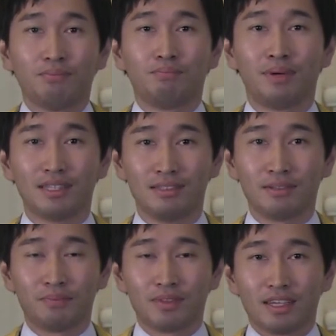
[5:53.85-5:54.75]
But
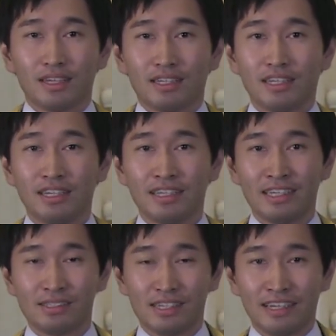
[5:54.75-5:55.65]
he
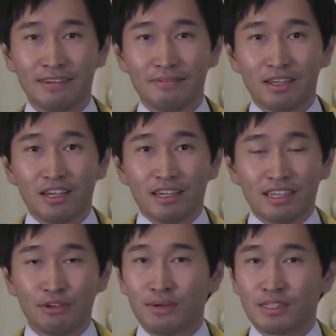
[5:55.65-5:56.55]
is in he
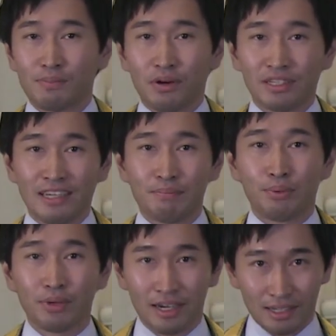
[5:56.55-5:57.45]
was born in
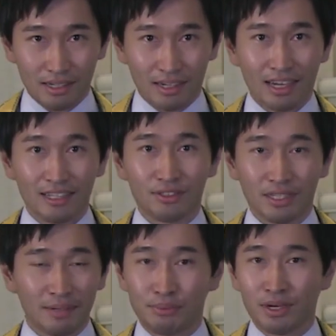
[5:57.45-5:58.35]
poor country, a
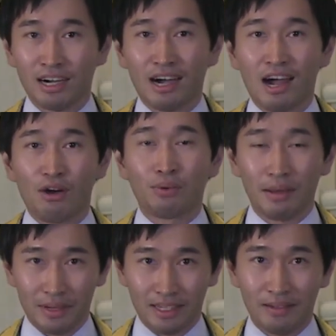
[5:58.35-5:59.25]
poor
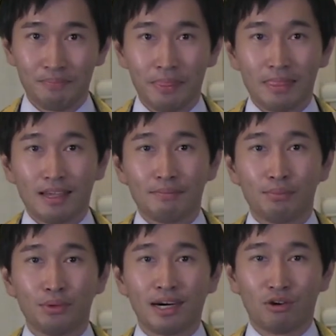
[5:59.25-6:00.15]
family,
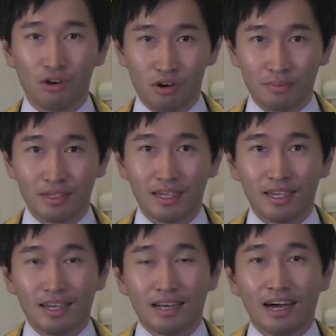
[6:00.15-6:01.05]
poor home,
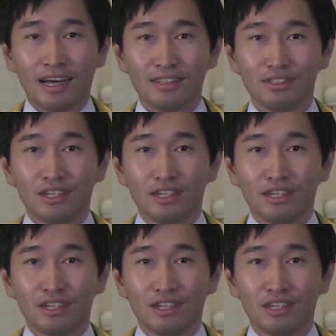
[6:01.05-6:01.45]
and